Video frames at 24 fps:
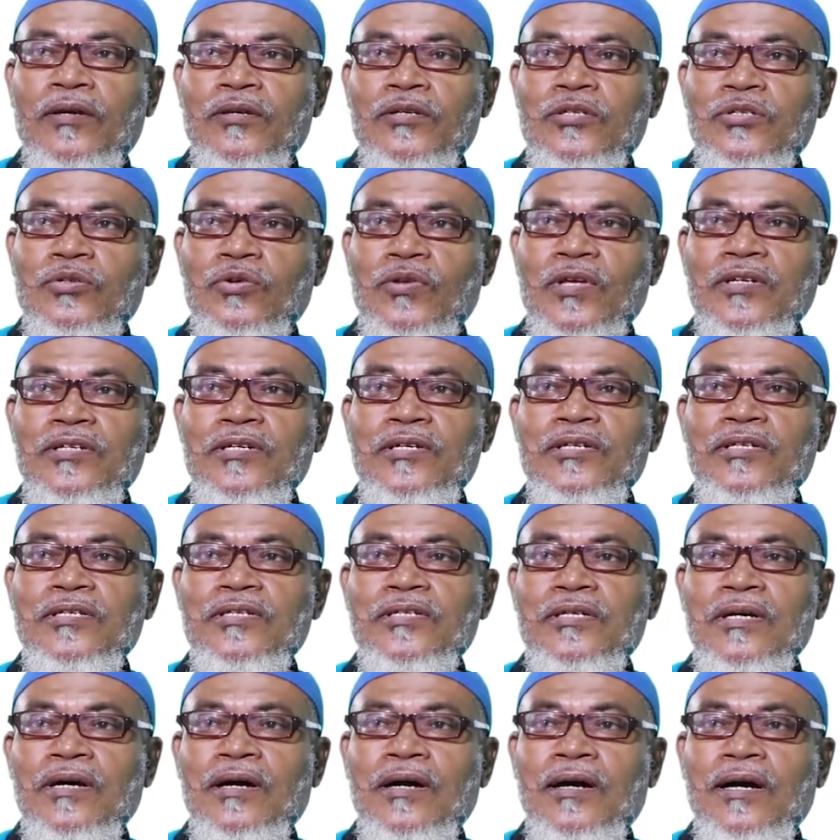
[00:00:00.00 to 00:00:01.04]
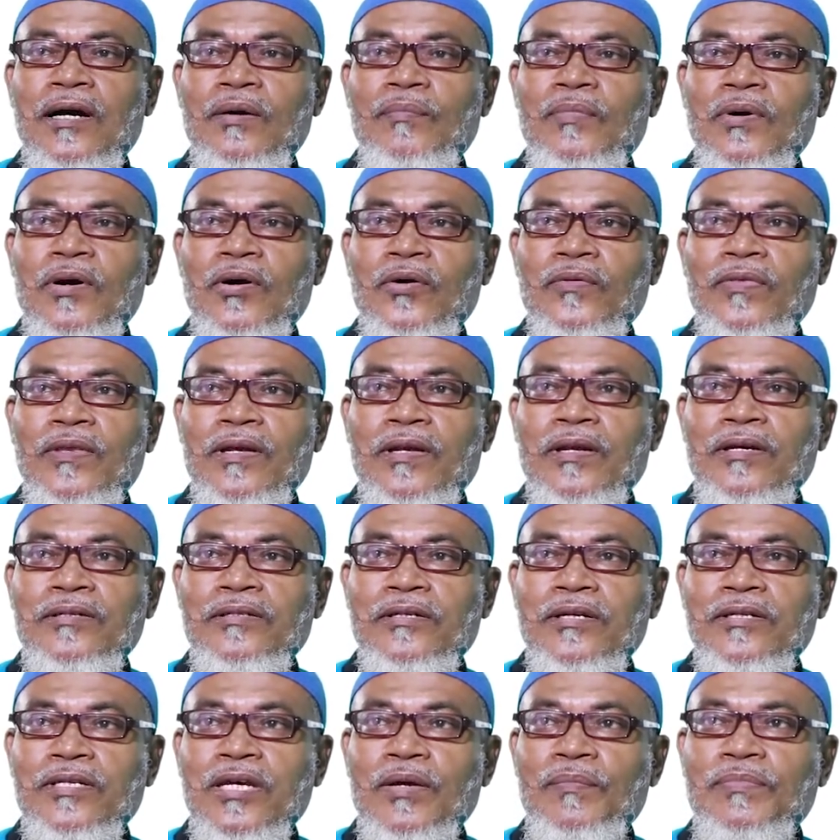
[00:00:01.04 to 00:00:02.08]
So that is about the
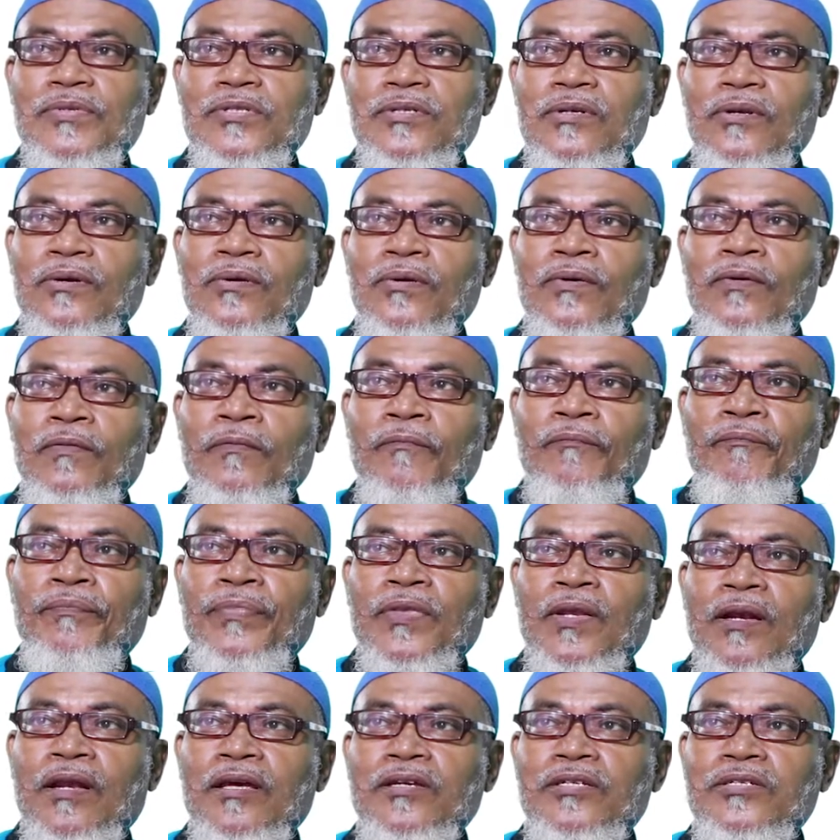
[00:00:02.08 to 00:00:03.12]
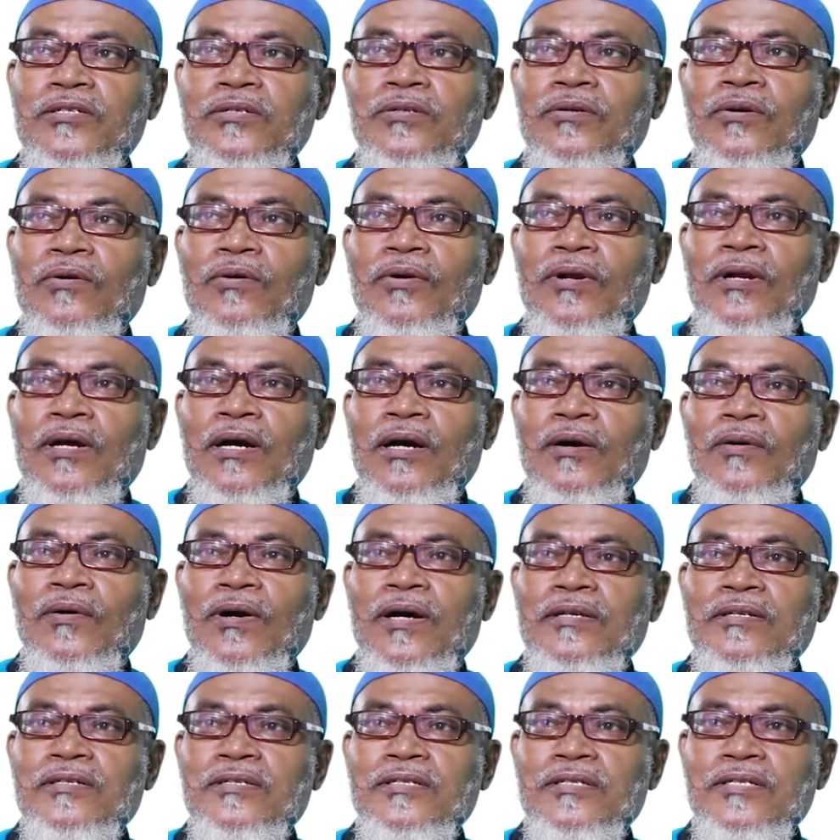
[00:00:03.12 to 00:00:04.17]
data types. So let's go now
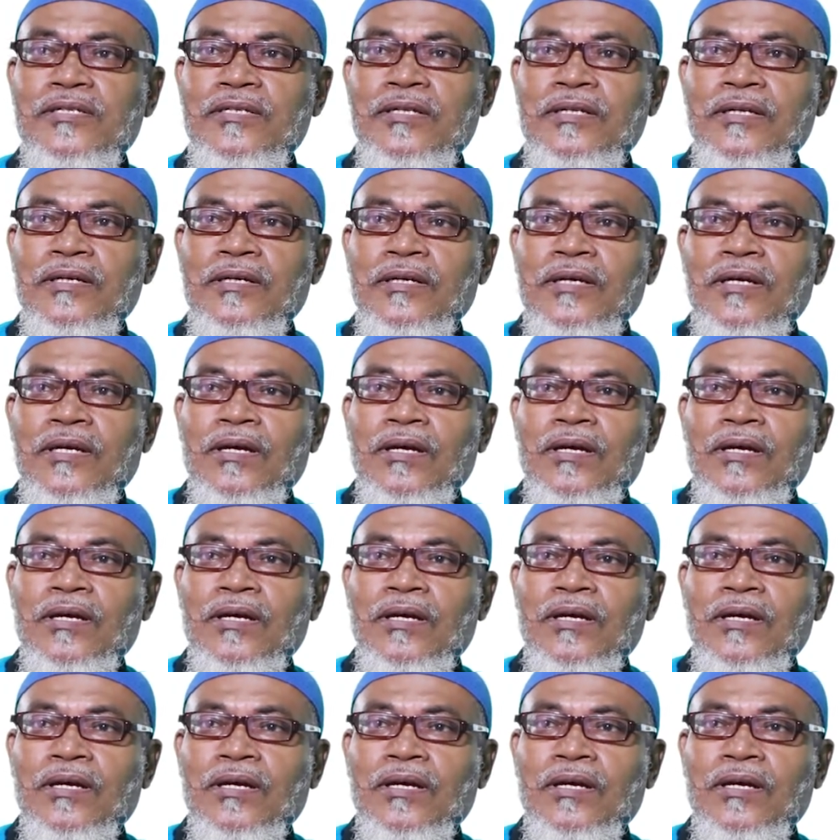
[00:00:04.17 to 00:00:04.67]
and see